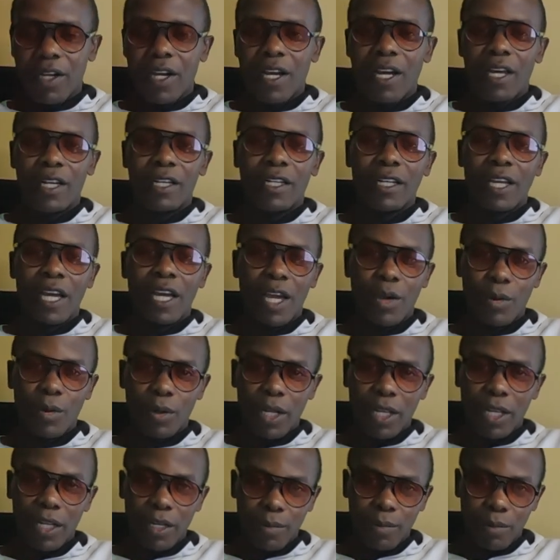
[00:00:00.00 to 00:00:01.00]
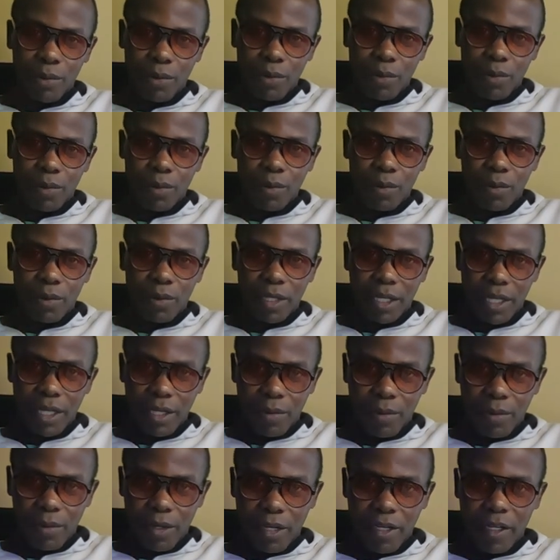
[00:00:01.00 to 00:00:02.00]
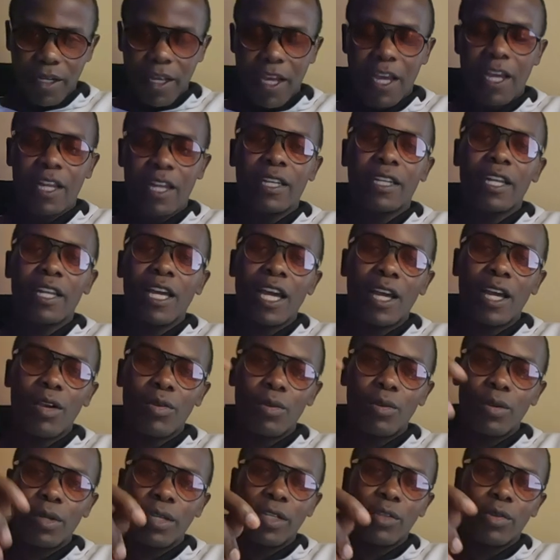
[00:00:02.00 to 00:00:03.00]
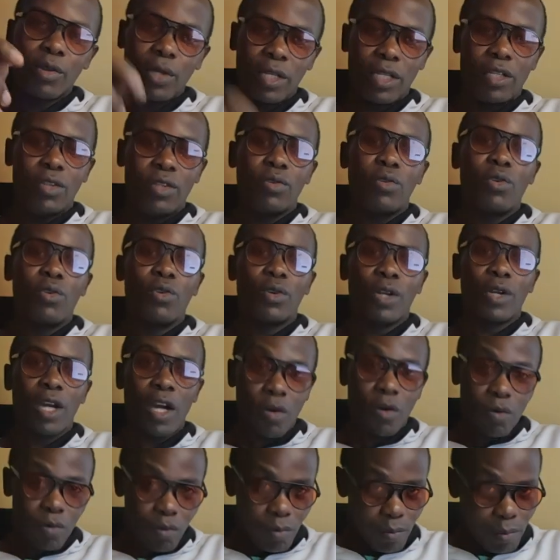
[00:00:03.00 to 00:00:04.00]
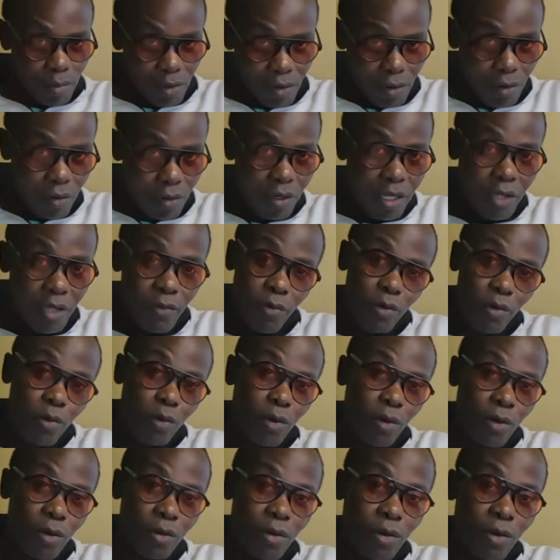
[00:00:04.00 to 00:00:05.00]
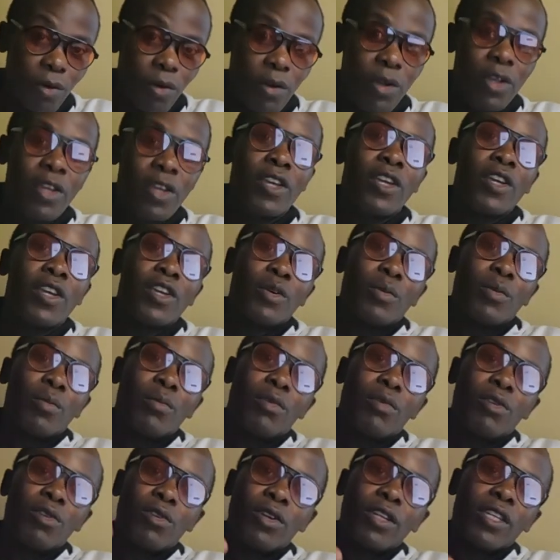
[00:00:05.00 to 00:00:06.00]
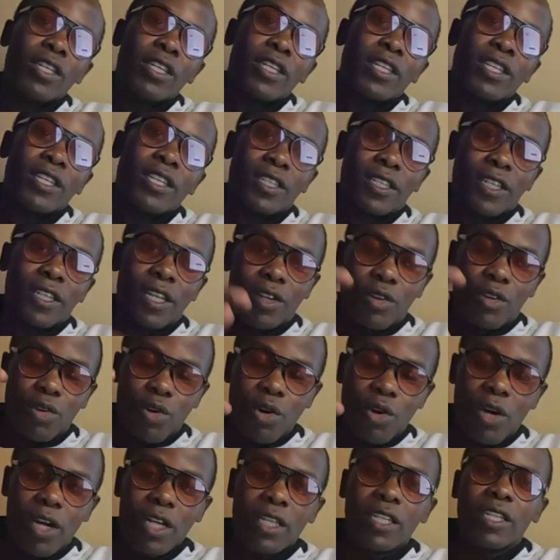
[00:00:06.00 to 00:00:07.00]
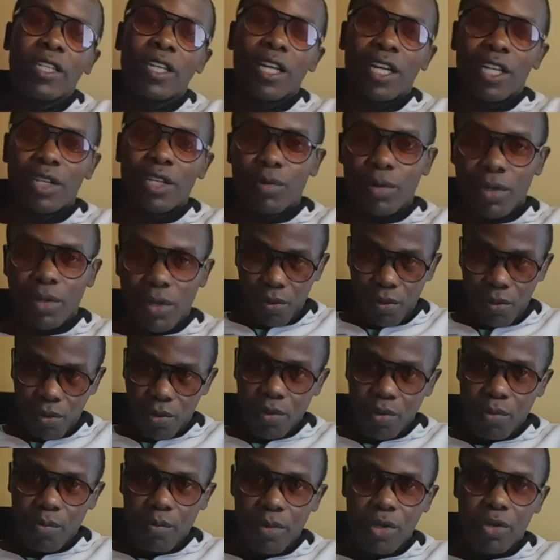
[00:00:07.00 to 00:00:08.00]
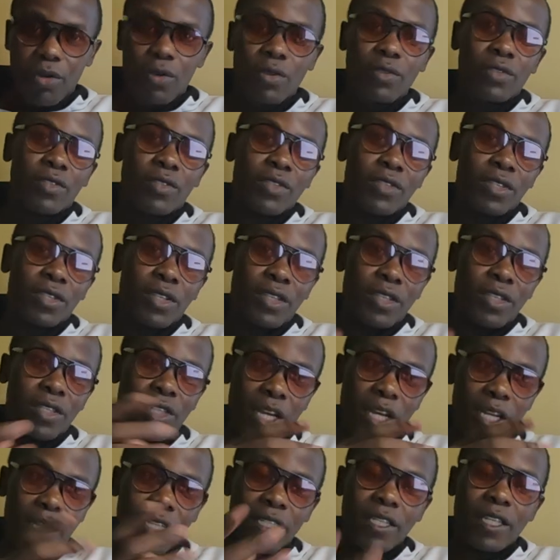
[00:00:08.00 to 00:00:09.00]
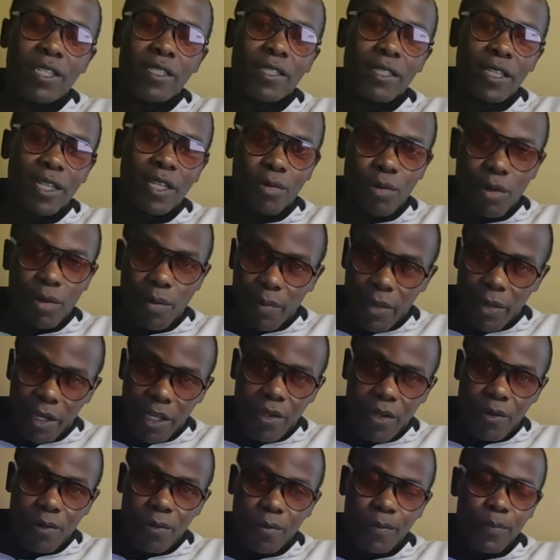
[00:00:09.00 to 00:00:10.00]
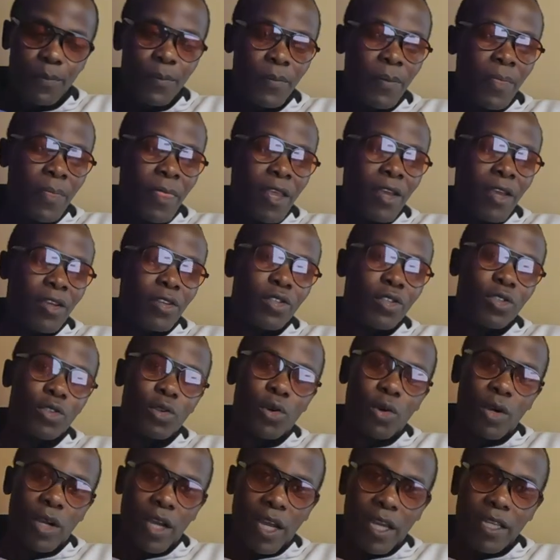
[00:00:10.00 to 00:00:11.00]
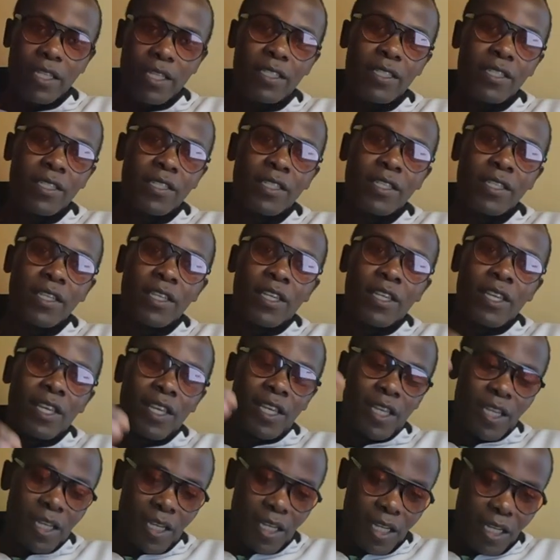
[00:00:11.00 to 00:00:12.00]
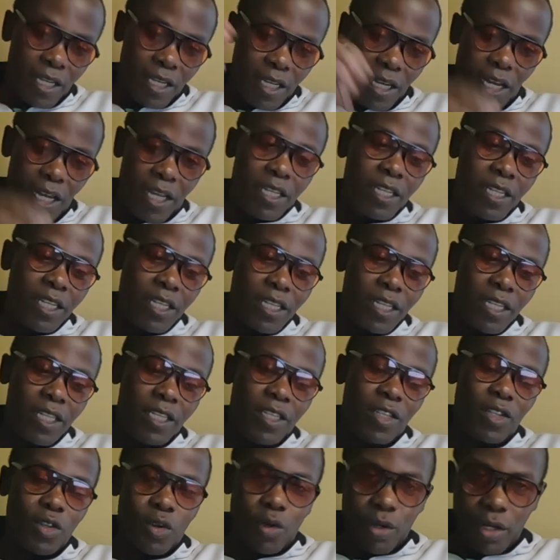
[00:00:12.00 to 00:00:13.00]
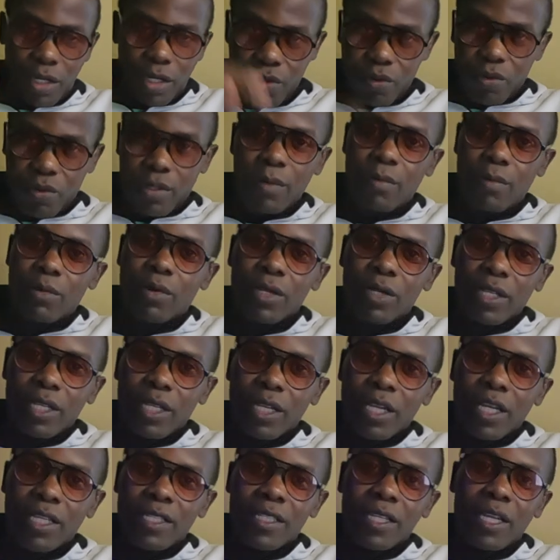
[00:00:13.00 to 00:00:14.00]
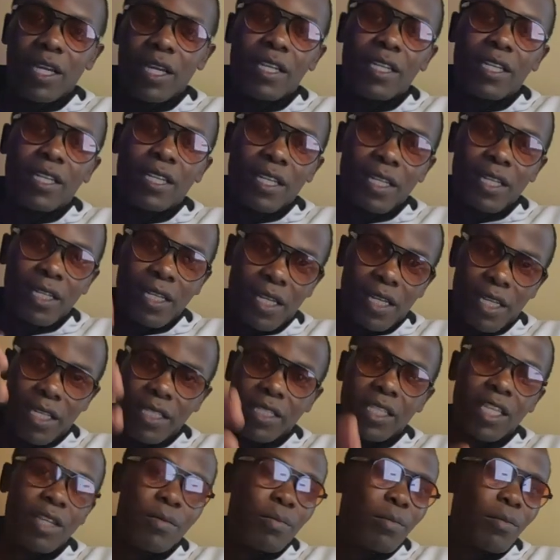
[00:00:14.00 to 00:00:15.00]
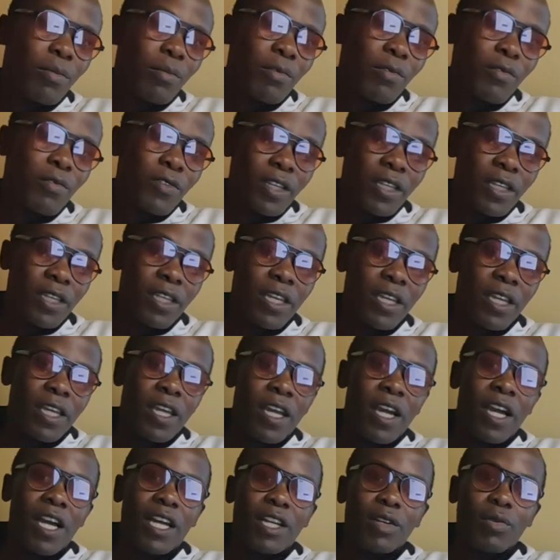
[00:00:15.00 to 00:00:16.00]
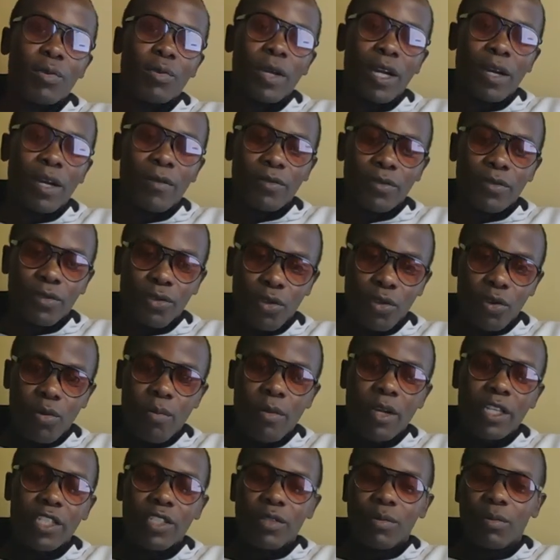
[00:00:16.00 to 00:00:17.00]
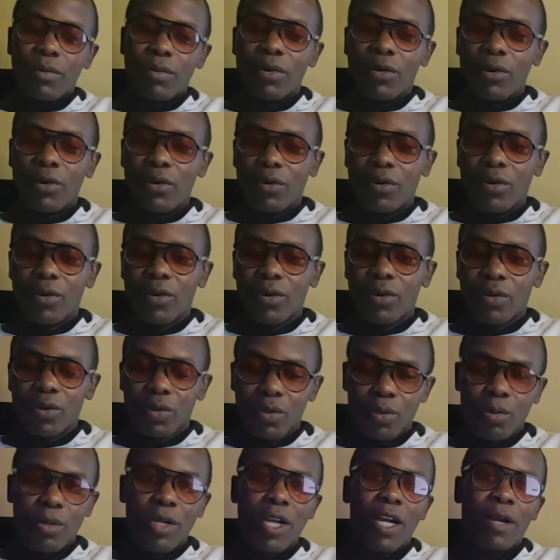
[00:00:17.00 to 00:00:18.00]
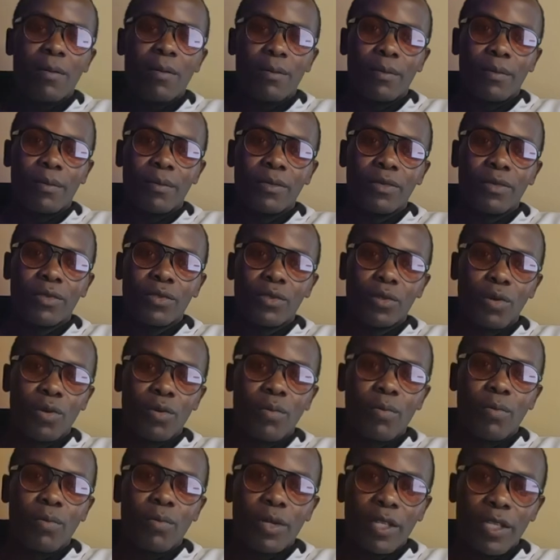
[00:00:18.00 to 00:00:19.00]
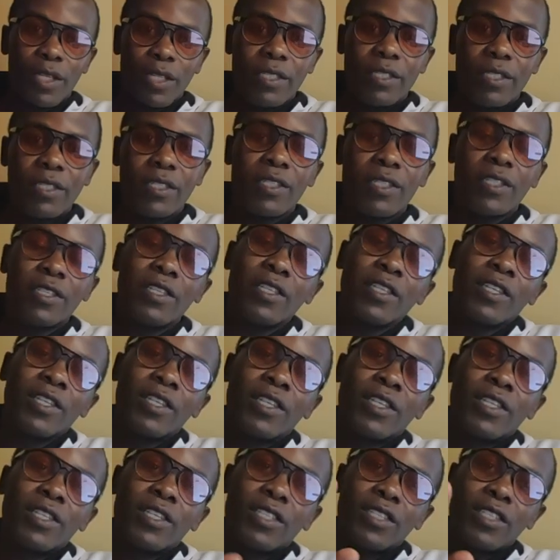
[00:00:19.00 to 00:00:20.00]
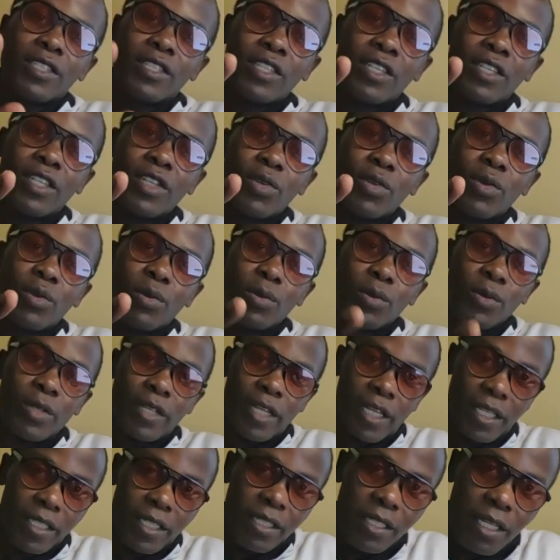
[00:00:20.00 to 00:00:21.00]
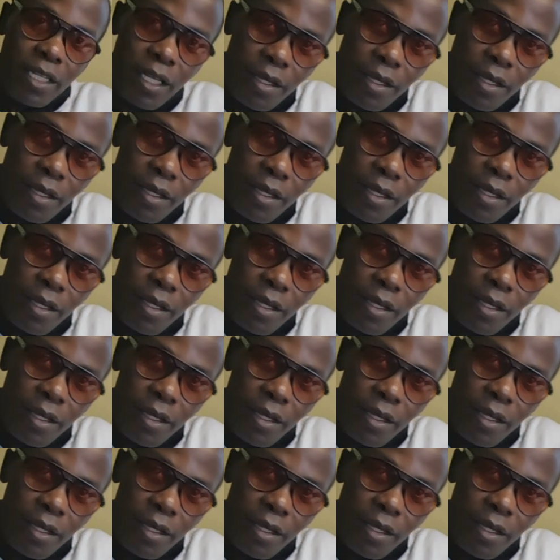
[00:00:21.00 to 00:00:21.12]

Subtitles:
and I will help you to create one, and I will train you on how to blog if you don't know. Blogging, it can go hand in hand YouTube because it's AdSense that will pay you. So guys, kindly continue supporting us and let's keep moving, and we have so much more to come. So please see you next